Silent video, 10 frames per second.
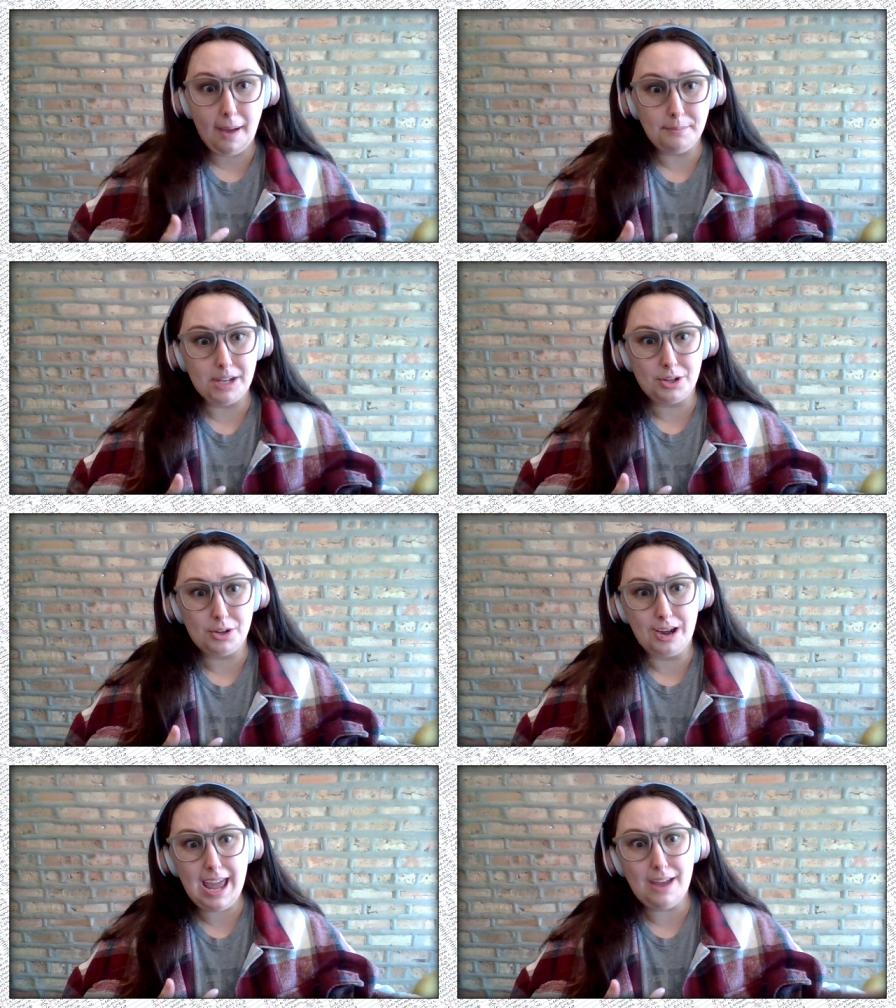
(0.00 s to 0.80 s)
I'm going to
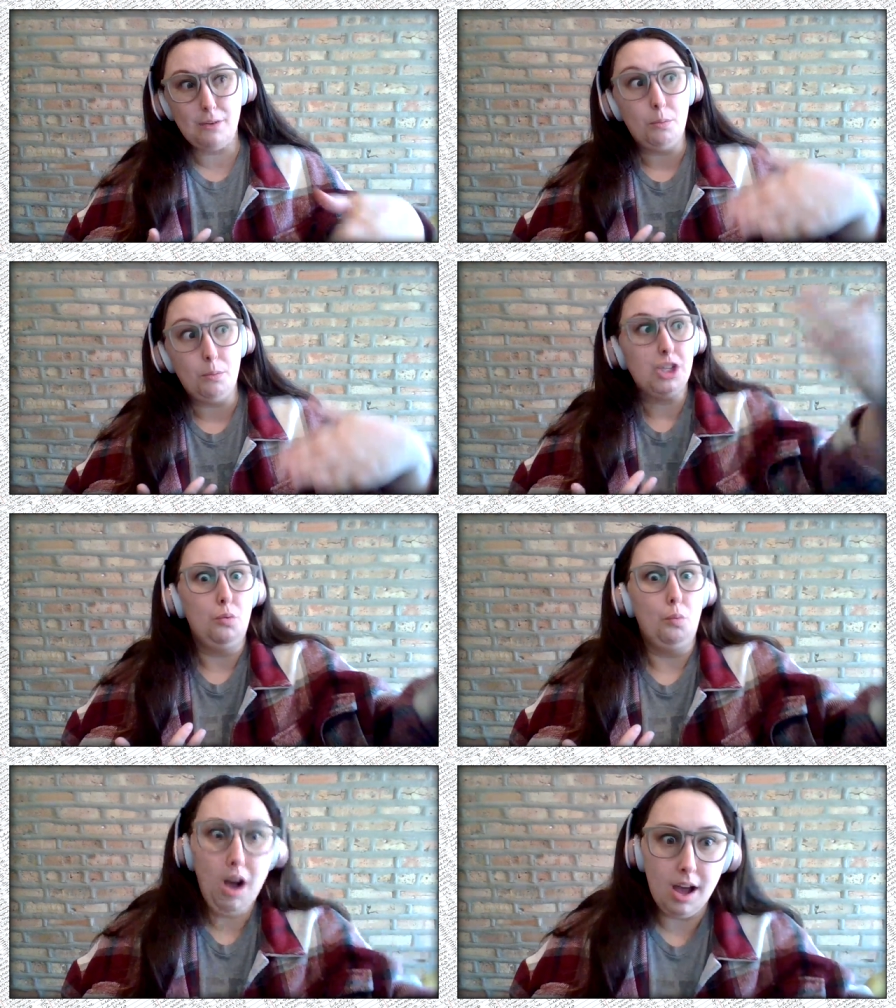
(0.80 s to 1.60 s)
create from what
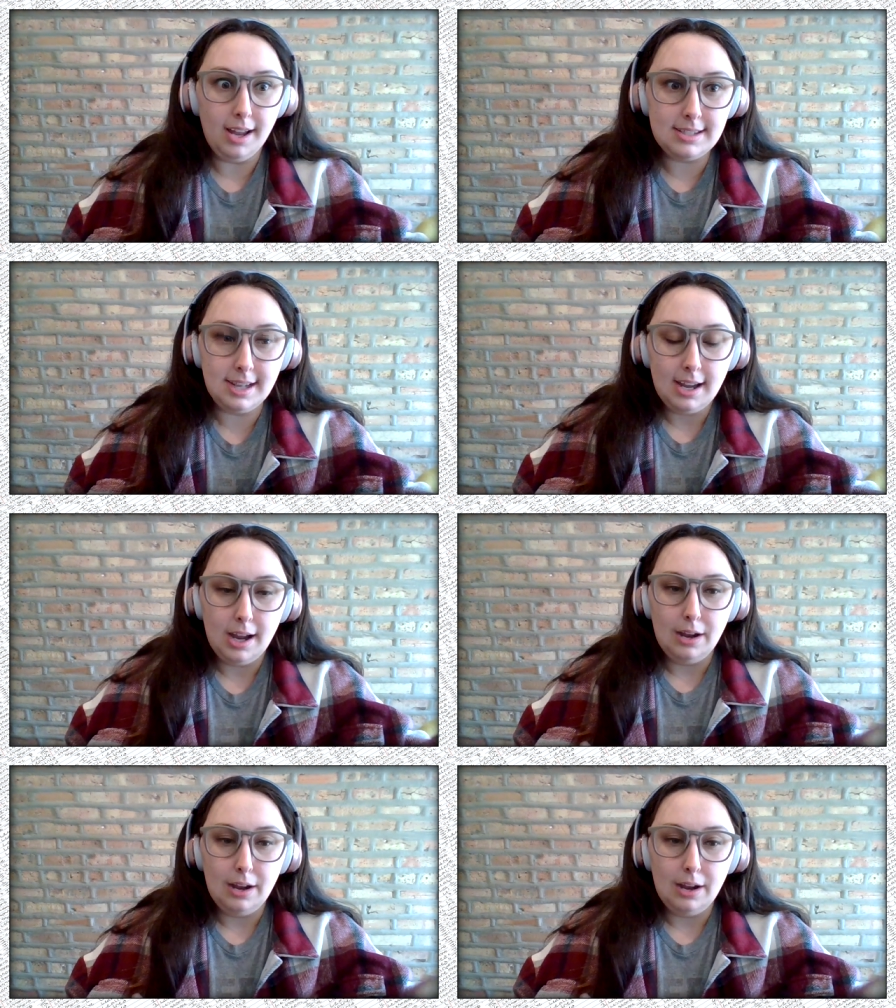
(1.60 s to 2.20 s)
you want